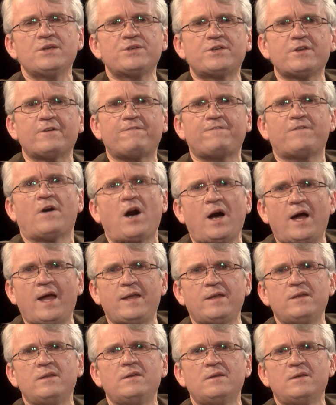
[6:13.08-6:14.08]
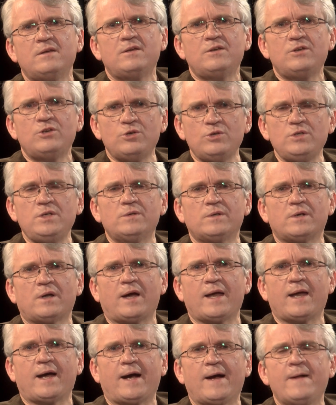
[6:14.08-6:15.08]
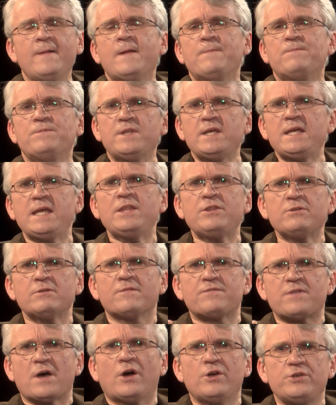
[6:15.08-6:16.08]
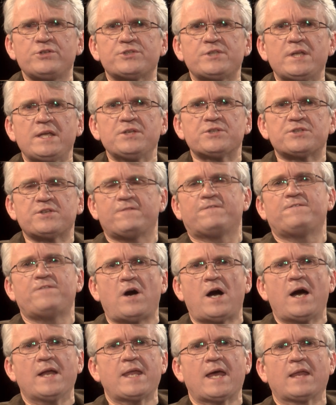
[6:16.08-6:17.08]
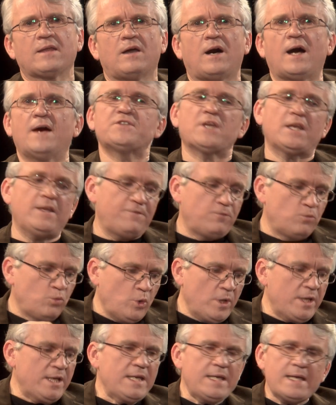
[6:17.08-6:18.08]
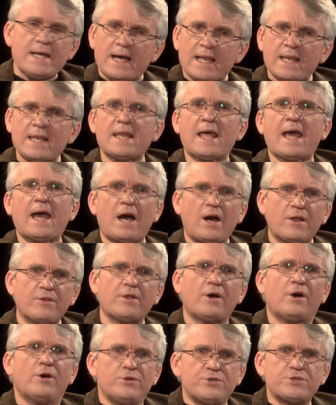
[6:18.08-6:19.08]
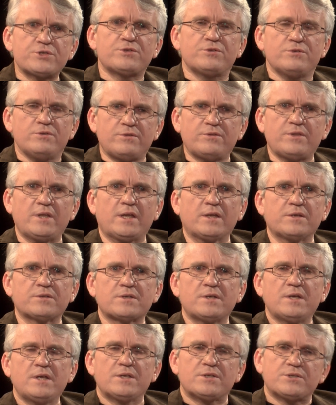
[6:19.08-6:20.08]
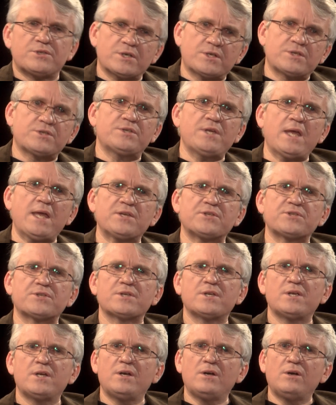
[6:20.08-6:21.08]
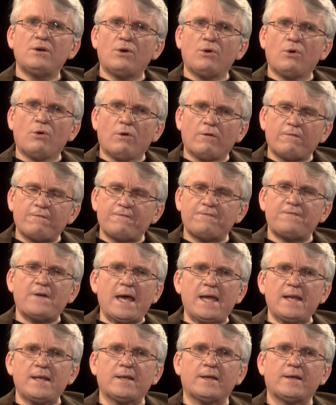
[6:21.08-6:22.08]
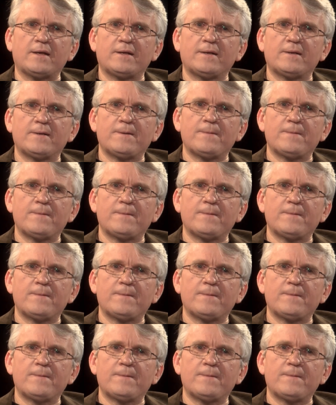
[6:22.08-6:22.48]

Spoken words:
define who you and I are. Neither of those things define our lives. And if we allow those two things, success or failure,